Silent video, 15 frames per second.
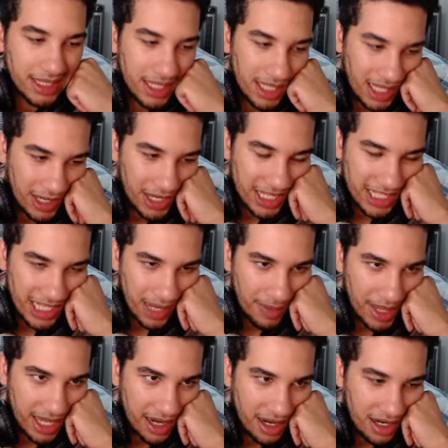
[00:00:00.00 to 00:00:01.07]
It's gonna
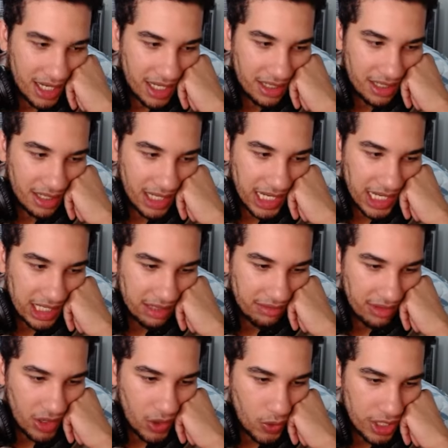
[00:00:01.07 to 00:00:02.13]
make our
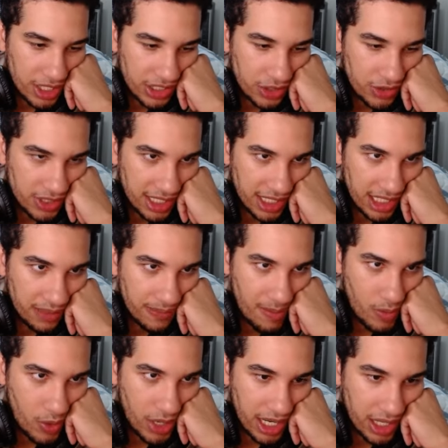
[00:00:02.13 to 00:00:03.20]
Hody Jones a little bit
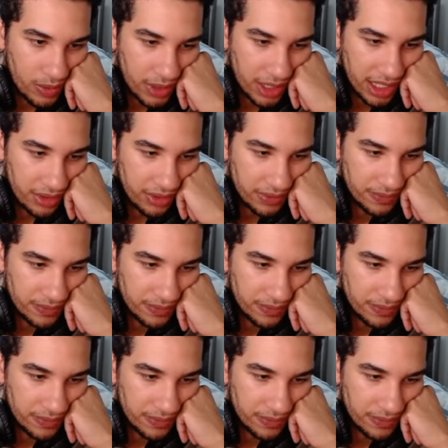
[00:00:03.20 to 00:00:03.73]
more awkward now.